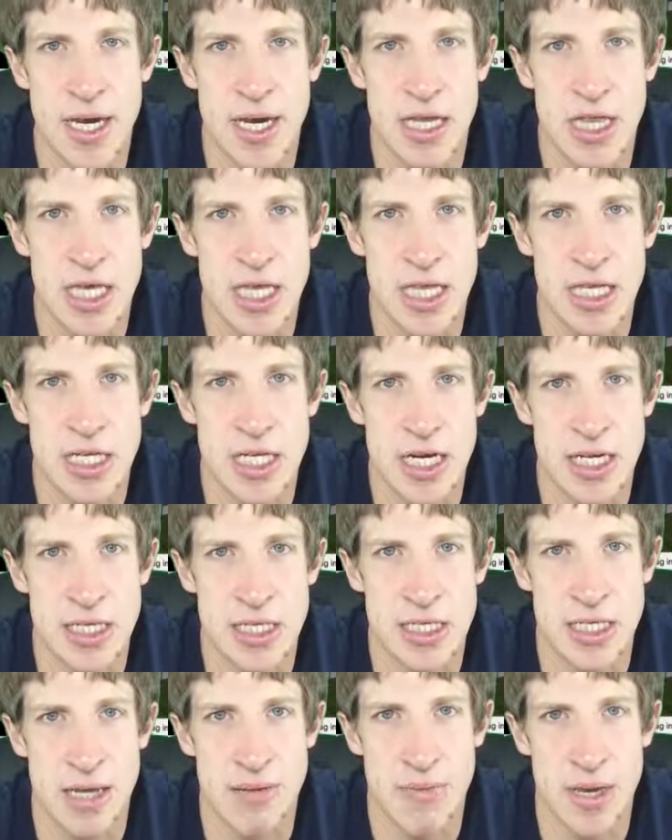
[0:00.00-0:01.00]
I think the
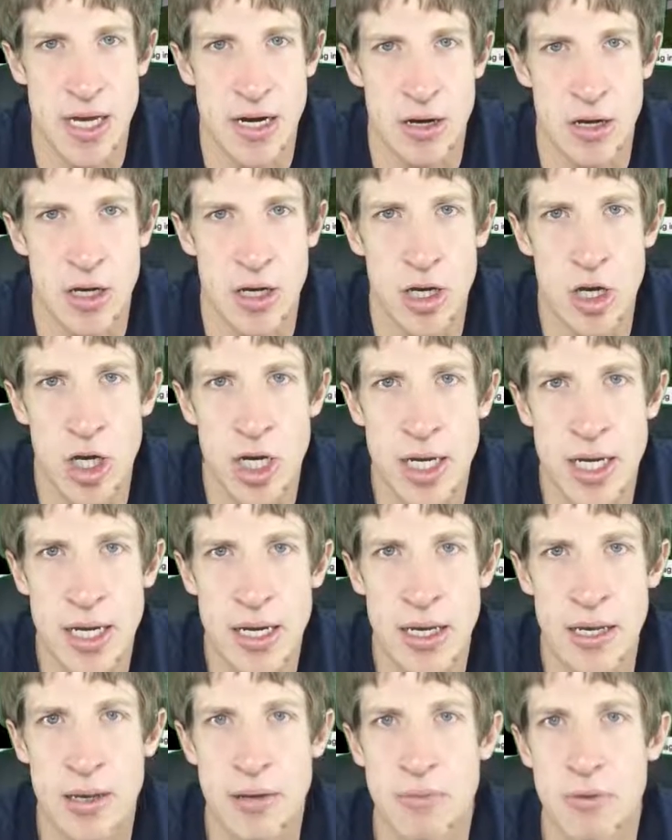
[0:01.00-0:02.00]
changes they made are good,
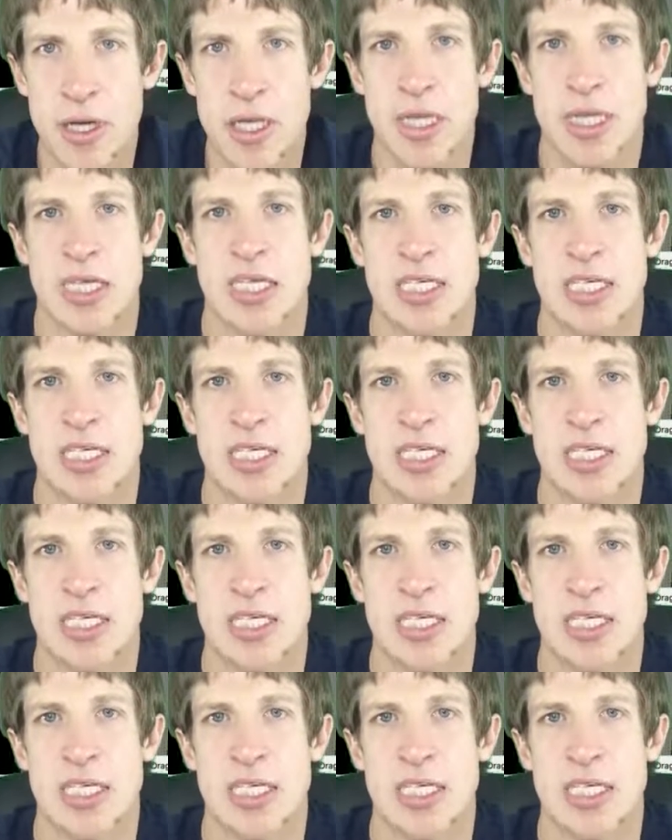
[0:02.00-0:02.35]
but at the